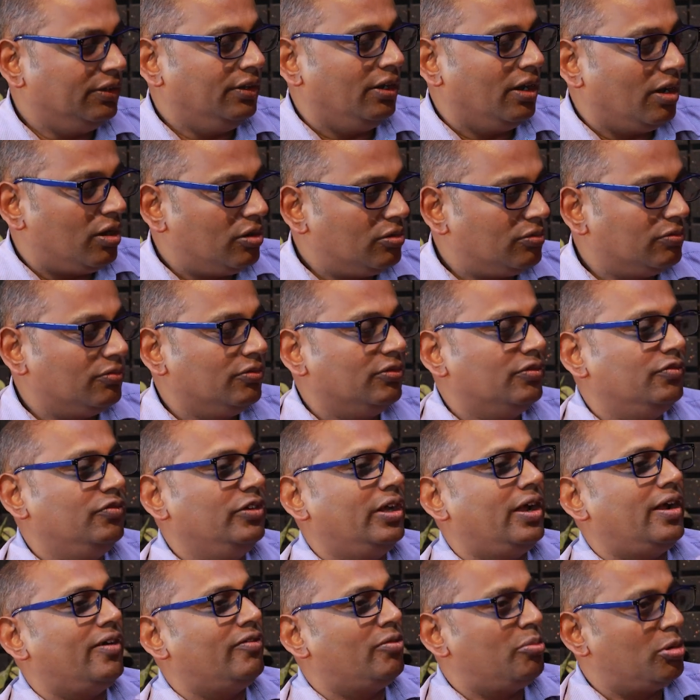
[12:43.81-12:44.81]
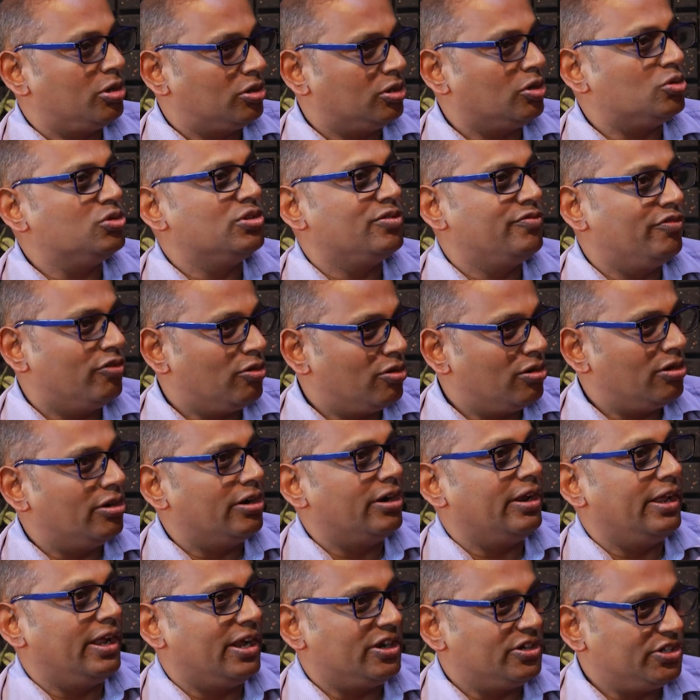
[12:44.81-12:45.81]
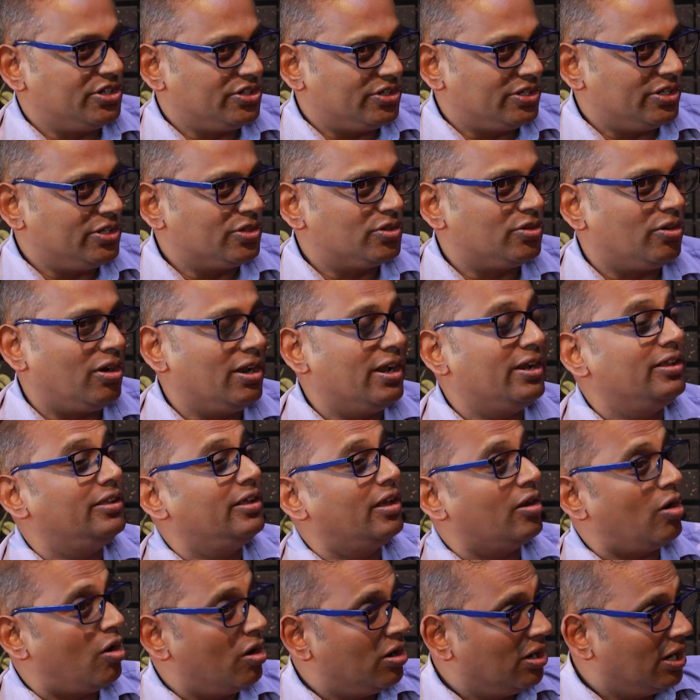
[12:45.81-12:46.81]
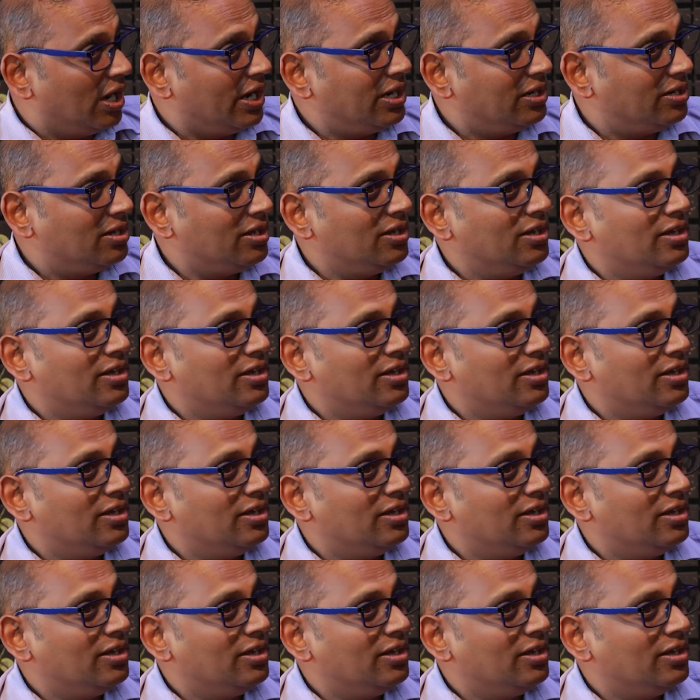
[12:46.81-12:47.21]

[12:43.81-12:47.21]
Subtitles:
Now, we have about 1,400 ARGs installed and they are online.